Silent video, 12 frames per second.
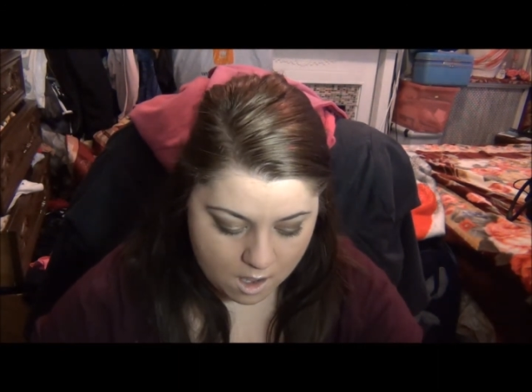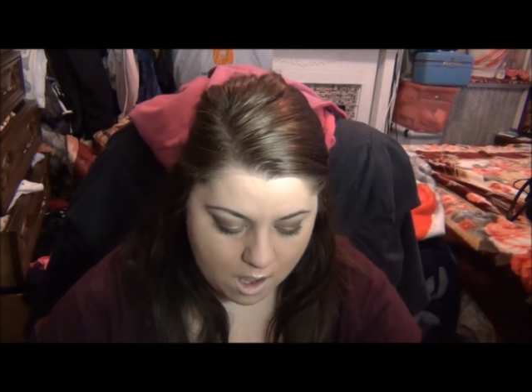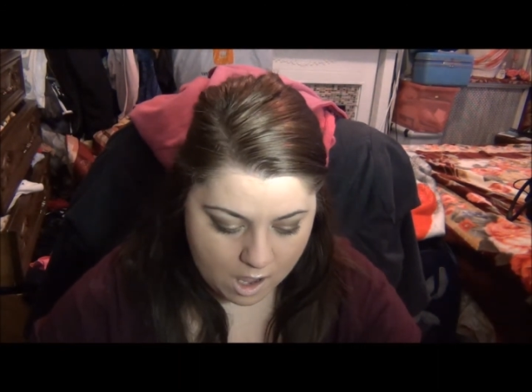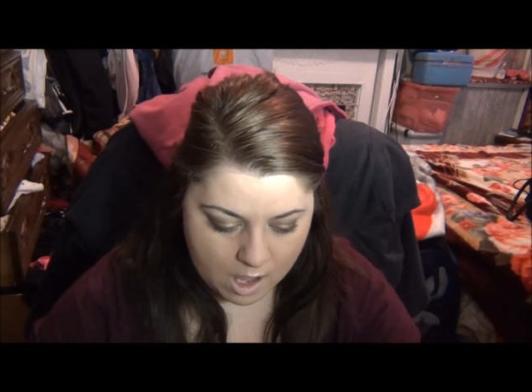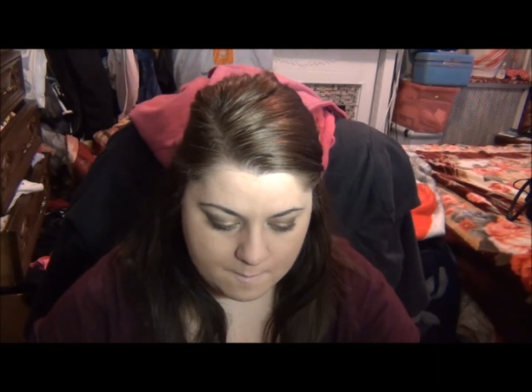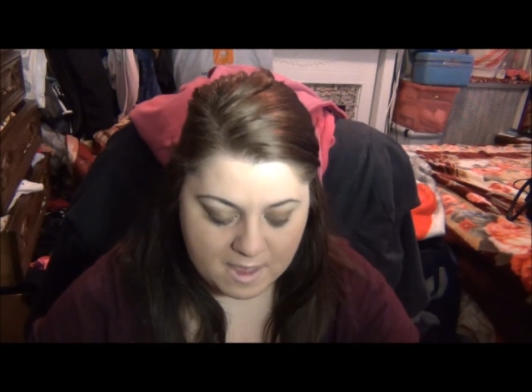
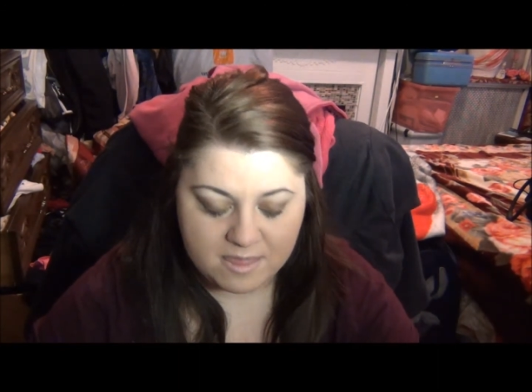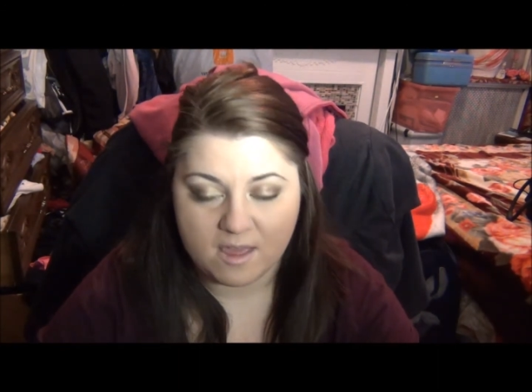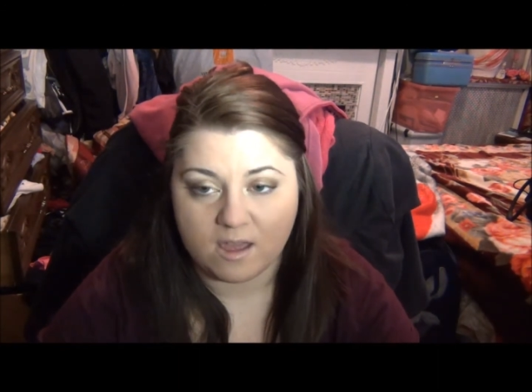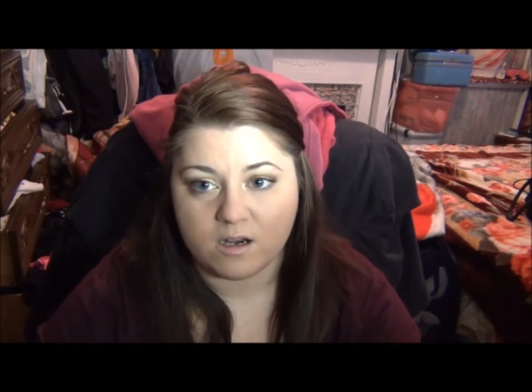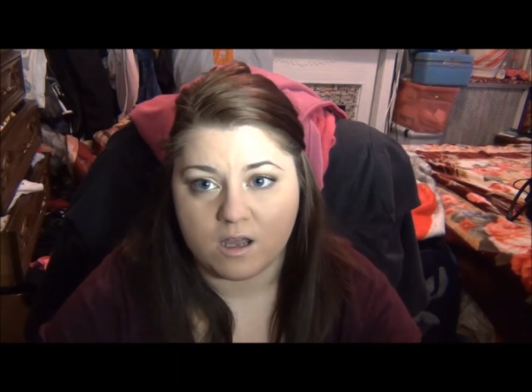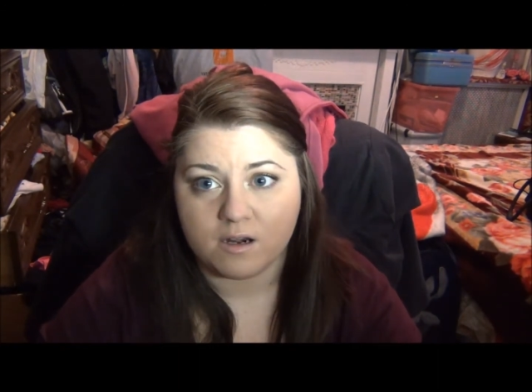And
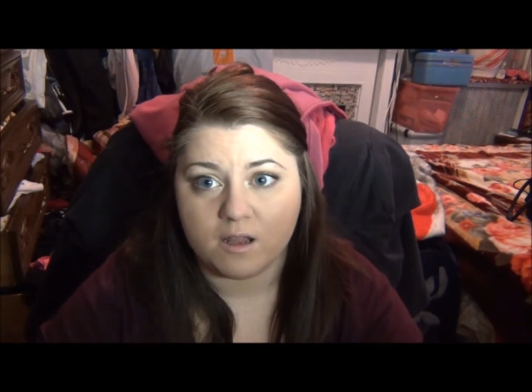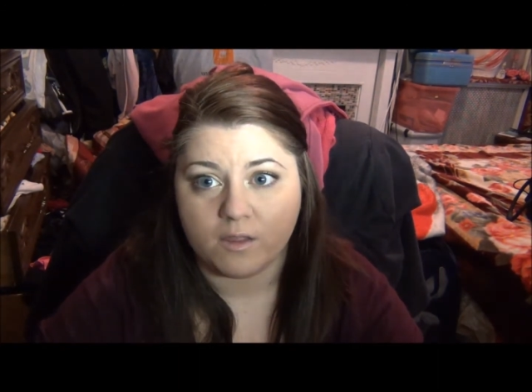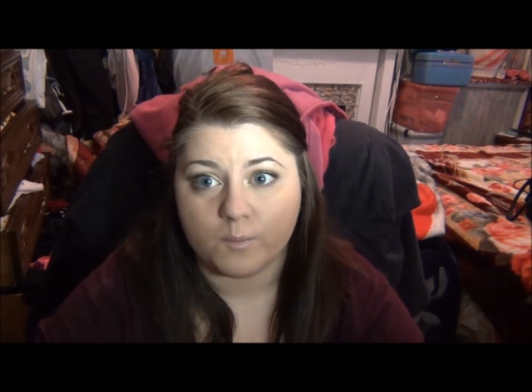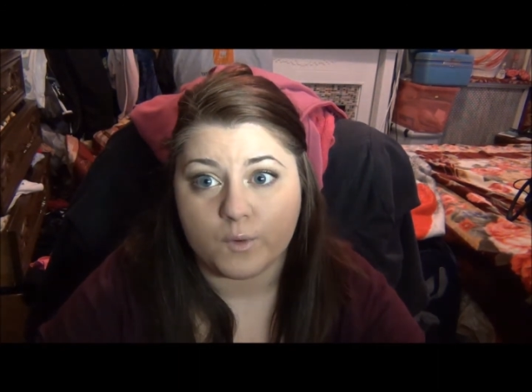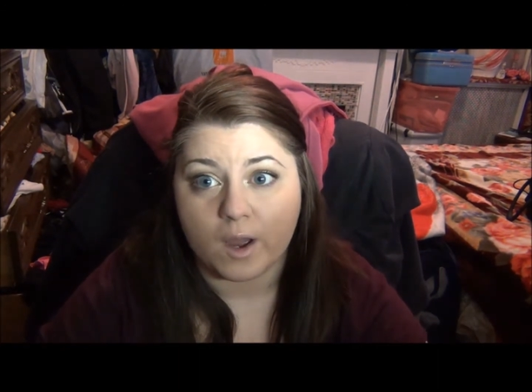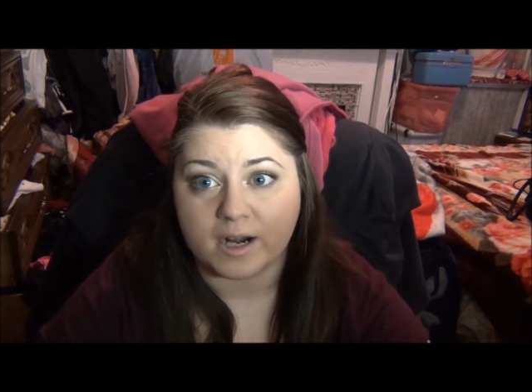then
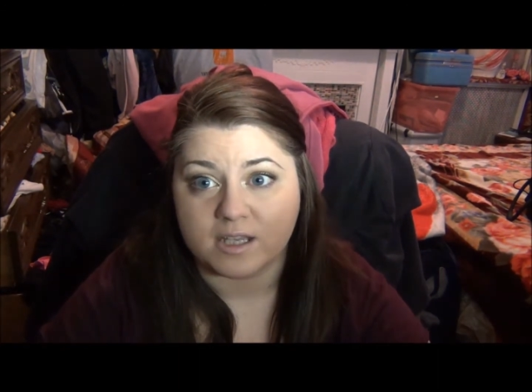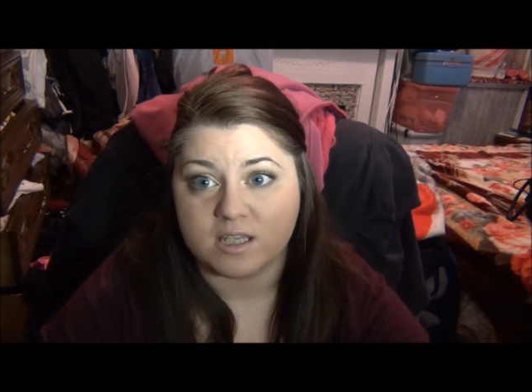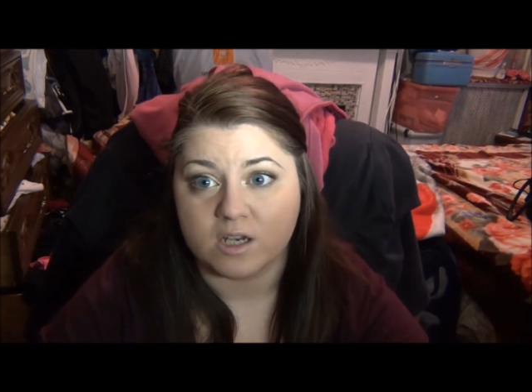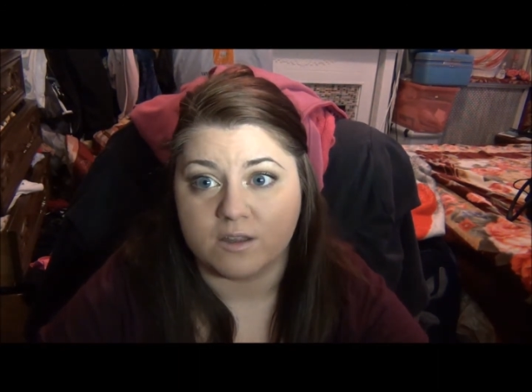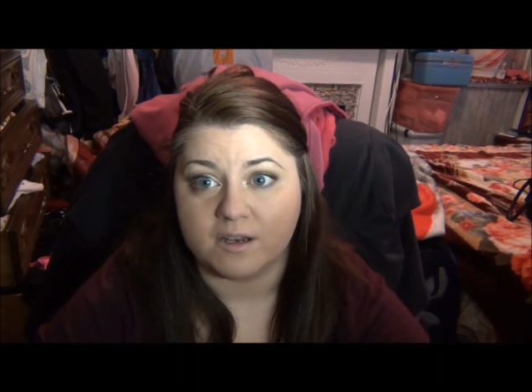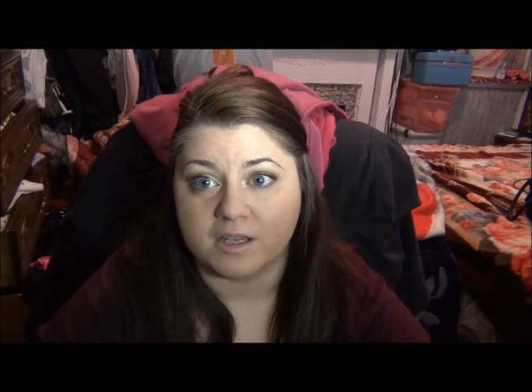another product
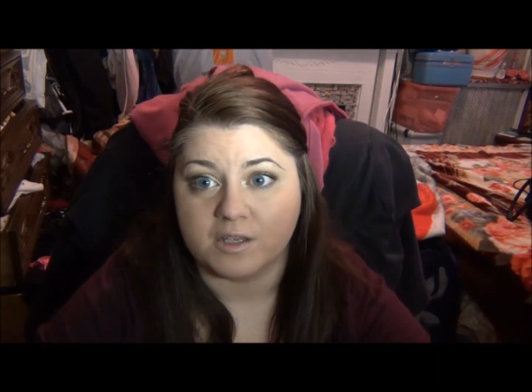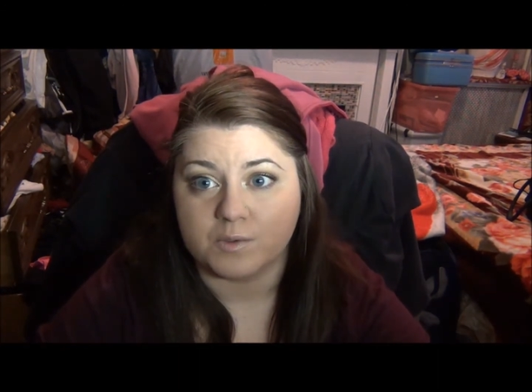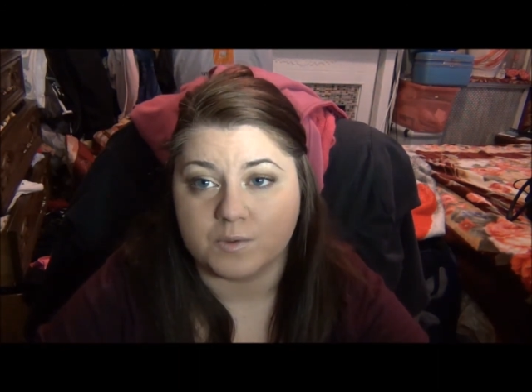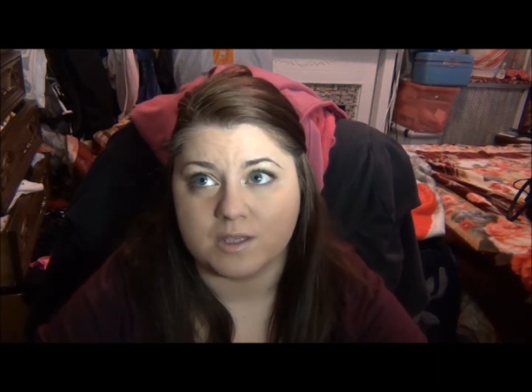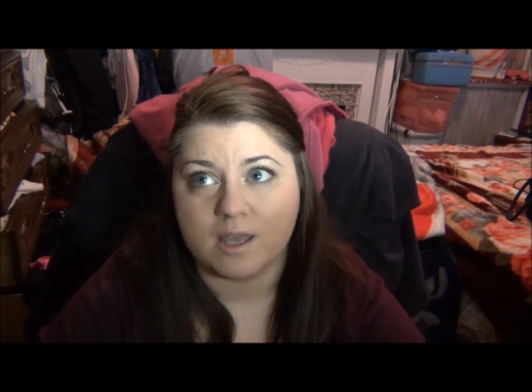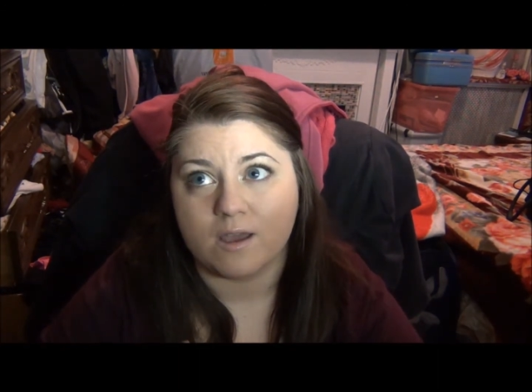here that I
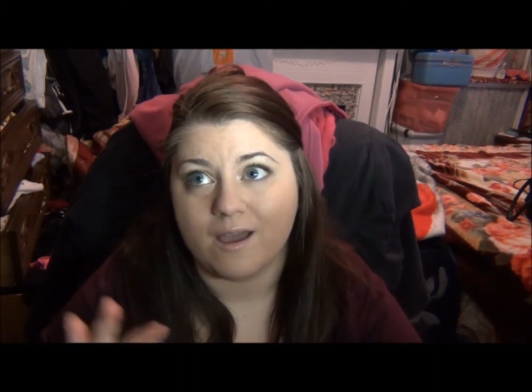use